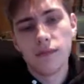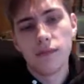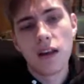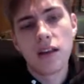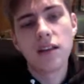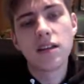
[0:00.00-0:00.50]

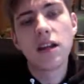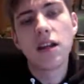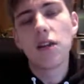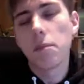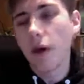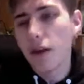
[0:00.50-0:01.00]
instead of
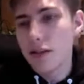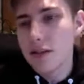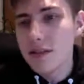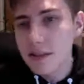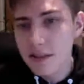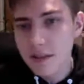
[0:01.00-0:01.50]
the
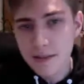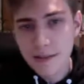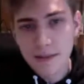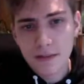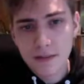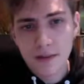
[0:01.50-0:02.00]
buttons,
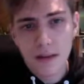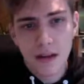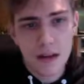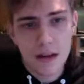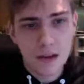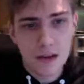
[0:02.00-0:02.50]

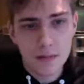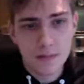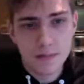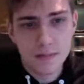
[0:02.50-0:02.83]
and